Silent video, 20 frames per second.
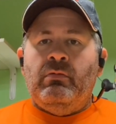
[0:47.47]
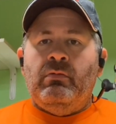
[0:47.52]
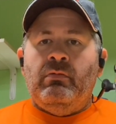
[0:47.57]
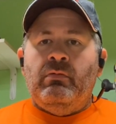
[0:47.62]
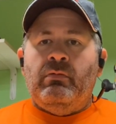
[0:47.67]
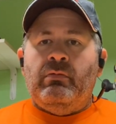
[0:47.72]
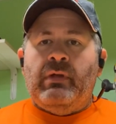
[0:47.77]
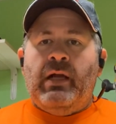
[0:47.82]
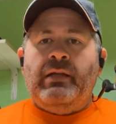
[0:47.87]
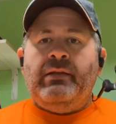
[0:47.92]

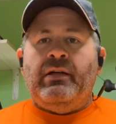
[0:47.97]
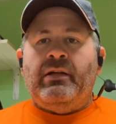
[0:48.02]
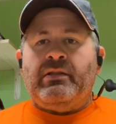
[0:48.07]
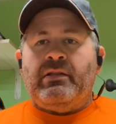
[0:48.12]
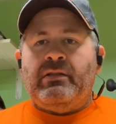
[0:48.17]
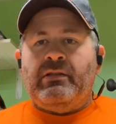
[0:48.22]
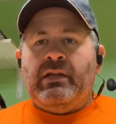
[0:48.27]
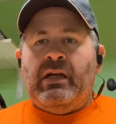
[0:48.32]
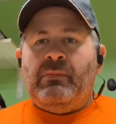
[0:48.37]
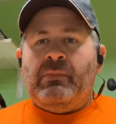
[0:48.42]
that
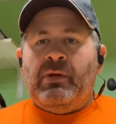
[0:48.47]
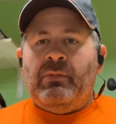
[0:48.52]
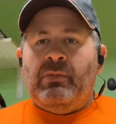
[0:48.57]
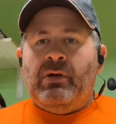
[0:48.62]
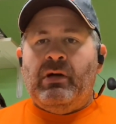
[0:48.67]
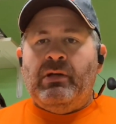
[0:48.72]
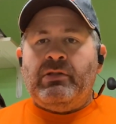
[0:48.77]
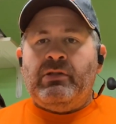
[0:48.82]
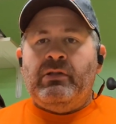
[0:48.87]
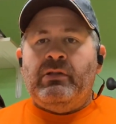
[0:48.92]
doesn't tell me
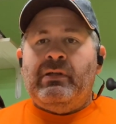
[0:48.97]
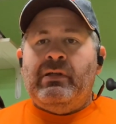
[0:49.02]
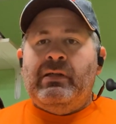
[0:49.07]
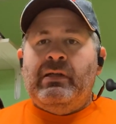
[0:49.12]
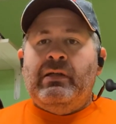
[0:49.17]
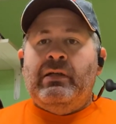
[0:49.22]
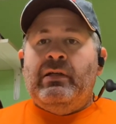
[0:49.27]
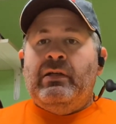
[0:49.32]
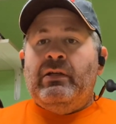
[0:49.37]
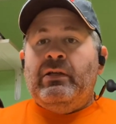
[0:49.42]
much.
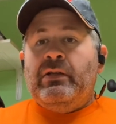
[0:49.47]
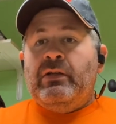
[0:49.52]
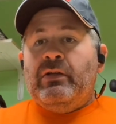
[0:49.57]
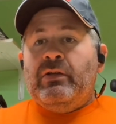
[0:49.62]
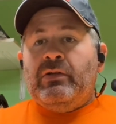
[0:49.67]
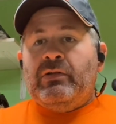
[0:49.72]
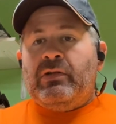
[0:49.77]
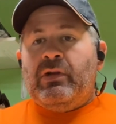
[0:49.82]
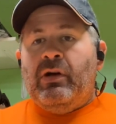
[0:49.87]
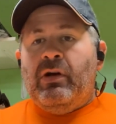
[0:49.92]

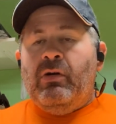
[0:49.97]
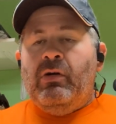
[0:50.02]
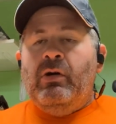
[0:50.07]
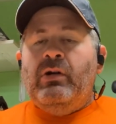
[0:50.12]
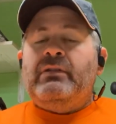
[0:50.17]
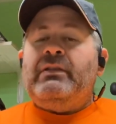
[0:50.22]
So